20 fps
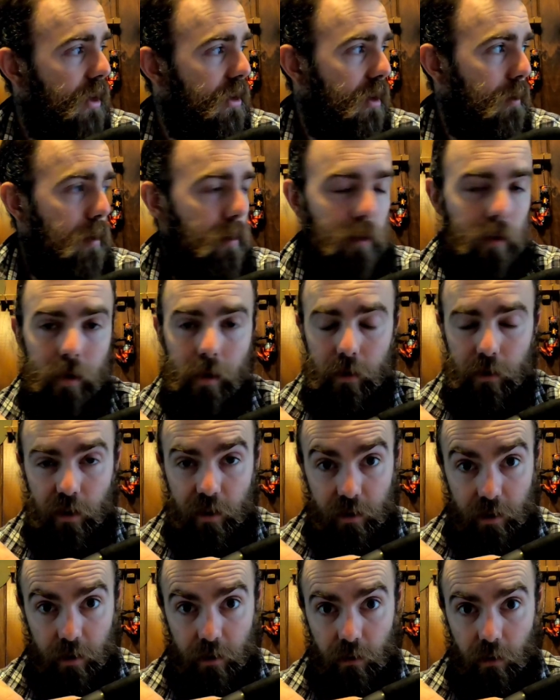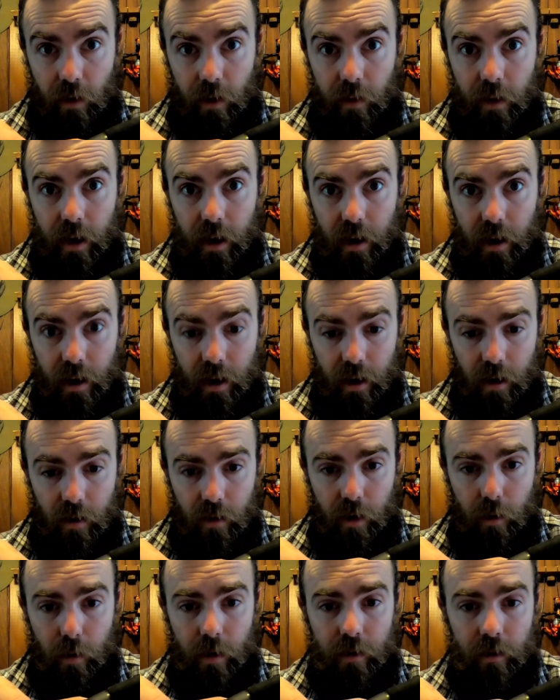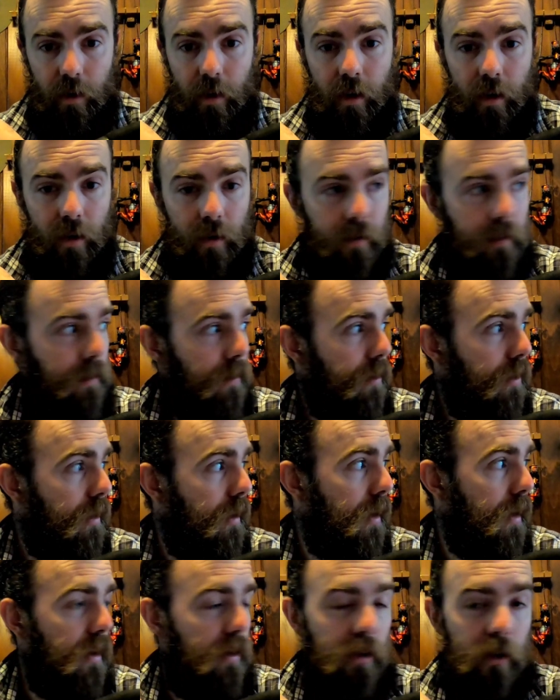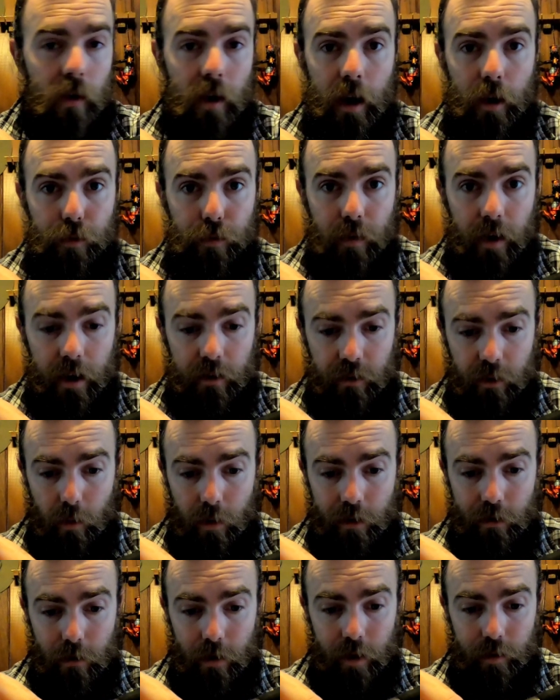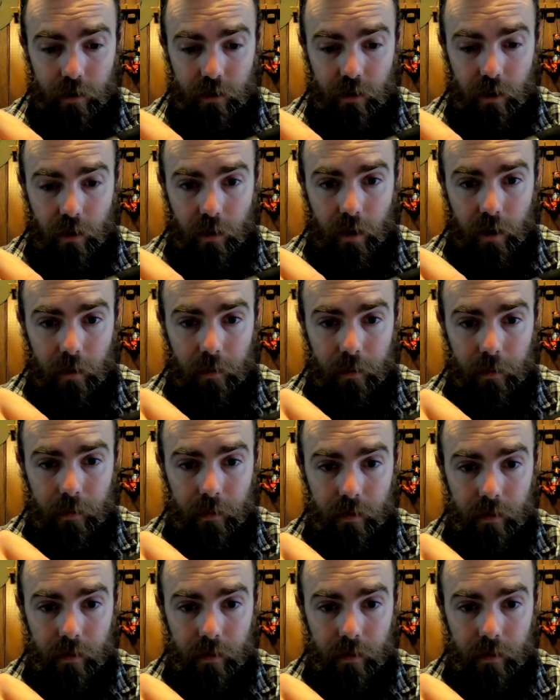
Some people use it just so that they can hear their return and know how fast the retrieve is going.